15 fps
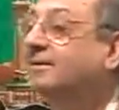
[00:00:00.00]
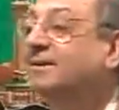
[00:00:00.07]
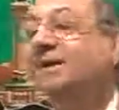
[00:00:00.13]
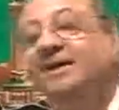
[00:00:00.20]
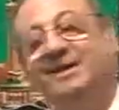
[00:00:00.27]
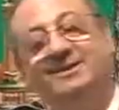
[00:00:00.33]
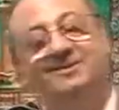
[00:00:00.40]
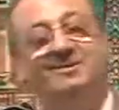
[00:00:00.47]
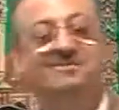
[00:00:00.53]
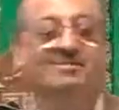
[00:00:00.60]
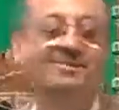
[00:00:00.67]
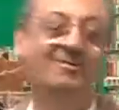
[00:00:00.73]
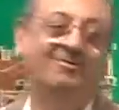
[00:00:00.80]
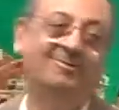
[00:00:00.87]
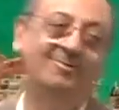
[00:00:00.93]
Ism
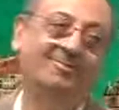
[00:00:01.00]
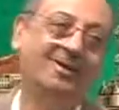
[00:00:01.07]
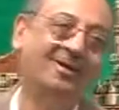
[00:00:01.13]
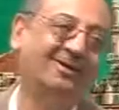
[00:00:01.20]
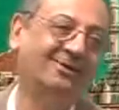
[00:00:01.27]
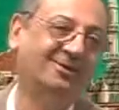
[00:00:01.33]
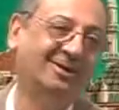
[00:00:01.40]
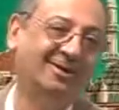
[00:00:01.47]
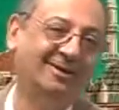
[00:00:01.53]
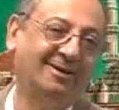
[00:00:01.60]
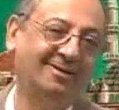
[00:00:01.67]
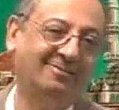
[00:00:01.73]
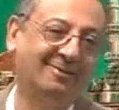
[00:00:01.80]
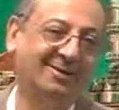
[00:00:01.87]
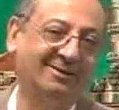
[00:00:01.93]
maf'ul.
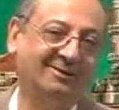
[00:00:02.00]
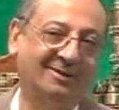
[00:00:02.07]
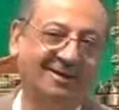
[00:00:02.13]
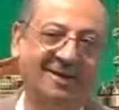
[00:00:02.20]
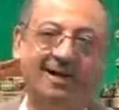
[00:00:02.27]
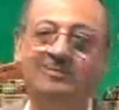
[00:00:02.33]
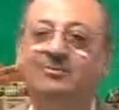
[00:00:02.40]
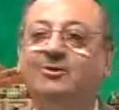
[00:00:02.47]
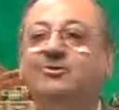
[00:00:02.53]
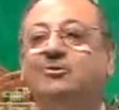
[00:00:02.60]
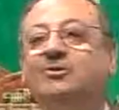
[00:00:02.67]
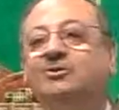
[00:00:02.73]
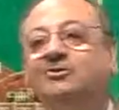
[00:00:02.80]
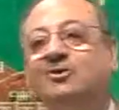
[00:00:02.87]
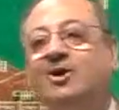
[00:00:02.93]
MashaAllah, MashaAllah. I'm going to
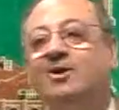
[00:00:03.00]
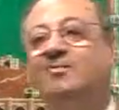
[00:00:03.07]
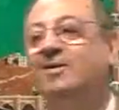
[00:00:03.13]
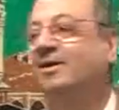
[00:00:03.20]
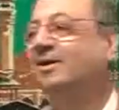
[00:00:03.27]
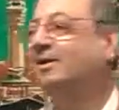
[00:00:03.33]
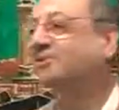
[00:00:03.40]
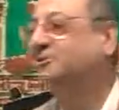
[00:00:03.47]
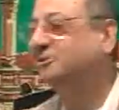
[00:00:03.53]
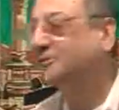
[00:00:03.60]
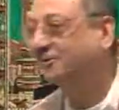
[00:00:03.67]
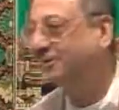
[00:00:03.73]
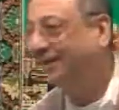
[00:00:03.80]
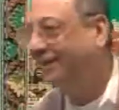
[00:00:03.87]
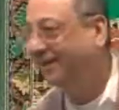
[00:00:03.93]
enjoy my lunch
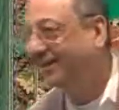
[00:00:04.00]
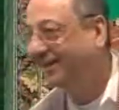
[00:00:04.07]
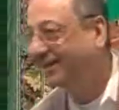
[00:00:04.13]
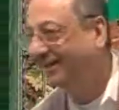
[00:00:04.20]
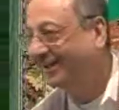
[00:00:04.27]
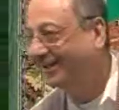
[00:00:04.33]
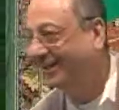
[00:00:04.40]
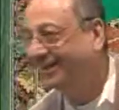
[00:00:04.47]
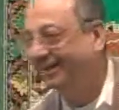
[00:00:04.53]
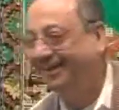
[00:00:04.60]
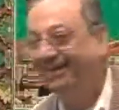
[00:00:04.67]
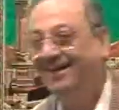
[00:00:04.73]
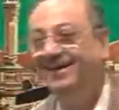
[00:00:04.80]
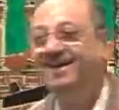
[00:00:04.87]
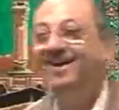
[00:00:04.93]
today.
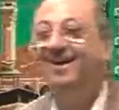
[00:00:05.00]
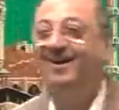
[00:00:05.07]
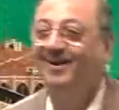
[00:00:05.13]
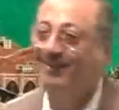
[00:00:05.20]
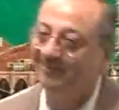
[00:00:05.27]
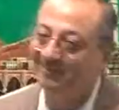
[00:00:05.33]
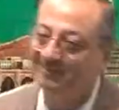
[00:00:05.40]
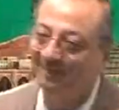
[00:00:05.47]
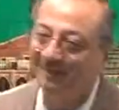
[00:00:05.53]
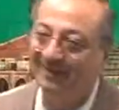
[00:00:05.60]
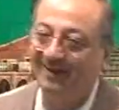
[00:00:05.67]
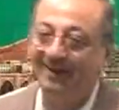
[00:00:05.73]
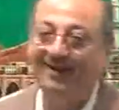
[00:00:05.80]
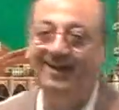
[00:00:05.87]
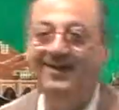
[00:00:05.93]

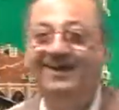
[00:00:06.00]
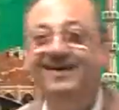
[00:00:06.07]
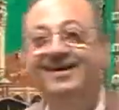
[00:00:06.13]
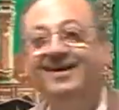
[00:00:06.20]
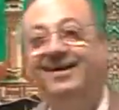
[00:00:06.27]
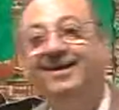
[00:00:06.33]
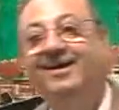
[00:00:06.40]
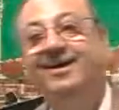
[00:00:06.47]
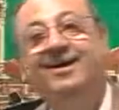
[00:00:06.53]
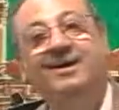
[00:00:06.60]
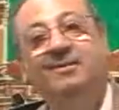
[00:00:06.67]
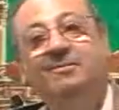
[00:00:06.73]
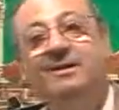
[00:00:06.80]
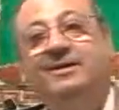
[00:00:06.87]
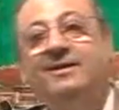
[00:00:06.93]
Alhamdulillah.
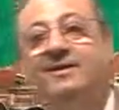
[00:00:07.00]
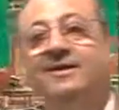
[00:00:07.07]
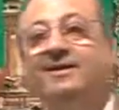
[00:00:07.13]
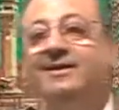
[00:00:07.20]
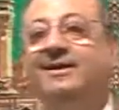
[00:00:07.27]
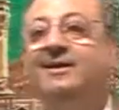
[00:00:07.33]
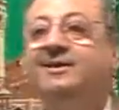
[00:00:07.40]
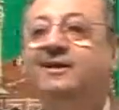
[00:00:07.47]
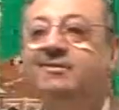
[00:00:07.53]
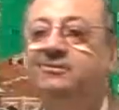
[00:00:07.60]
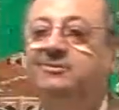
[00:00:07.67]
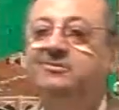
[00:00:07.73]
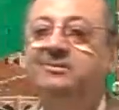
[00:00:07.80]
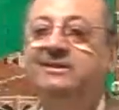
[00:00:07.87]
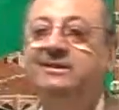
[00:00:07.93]
Brother, it
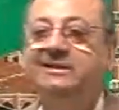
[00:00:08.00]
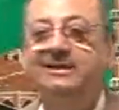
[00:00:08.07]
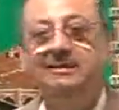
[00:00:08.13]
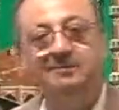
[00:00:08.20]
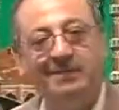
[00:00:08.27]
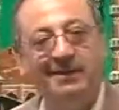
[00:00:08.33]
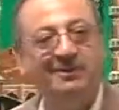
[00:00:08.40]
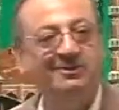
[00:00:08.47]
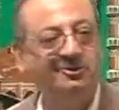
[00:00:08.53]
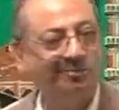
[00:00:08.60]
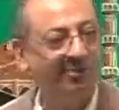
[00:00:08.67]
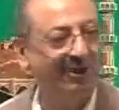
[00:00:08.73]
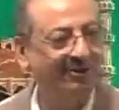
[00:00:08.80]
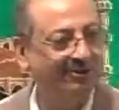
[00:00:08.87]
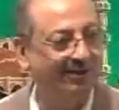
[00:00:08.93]
gives me immense
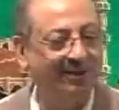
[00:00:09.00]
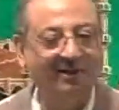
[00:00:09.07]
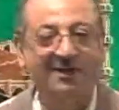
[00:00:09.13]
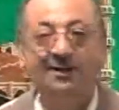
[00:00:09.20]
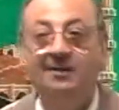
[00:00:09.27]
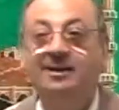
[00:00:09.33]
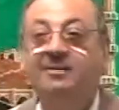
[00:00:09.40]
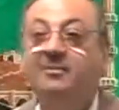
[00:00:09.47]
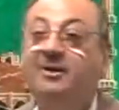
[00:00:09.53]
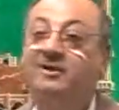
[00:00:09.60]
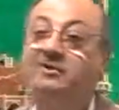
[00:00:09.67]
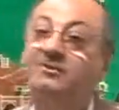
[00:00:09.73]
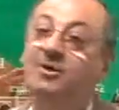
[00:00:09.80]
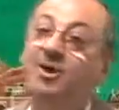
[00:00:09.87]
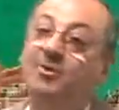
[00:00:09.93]
pleasure. Because
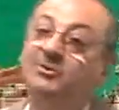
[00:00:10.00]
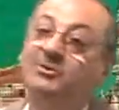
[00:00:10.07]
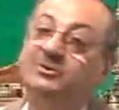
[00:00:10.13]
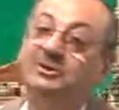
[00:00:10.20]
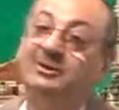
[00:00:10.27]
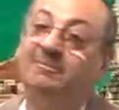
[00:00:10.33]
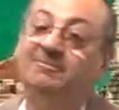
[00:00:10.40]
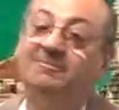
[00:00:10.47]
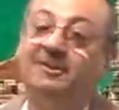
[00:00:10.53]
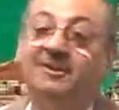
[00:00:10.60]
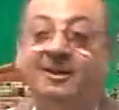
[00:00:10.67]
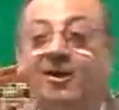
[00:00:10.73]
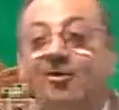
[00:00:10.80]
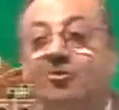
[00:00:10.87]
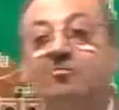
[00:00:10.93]
now you see,
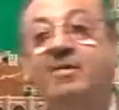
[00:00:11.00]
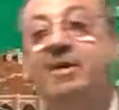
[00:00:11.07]
without my